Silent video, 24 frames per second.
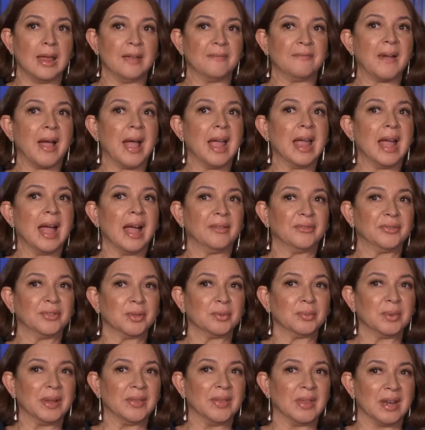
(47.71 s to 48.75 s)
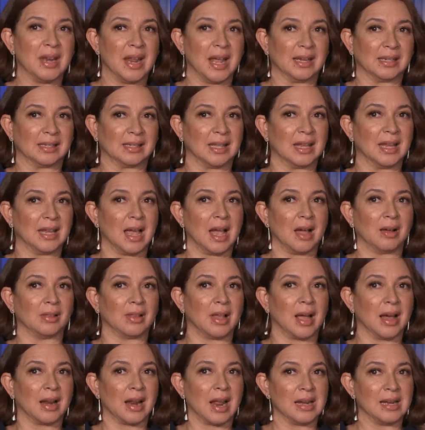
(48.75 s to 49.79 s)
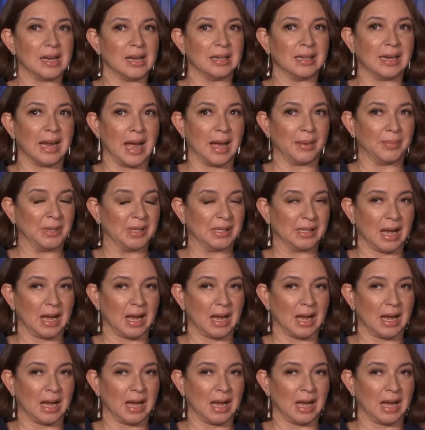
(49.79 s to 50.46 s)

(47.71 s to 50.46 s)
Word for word: If I have to read the next thing out loud, I need Gabby's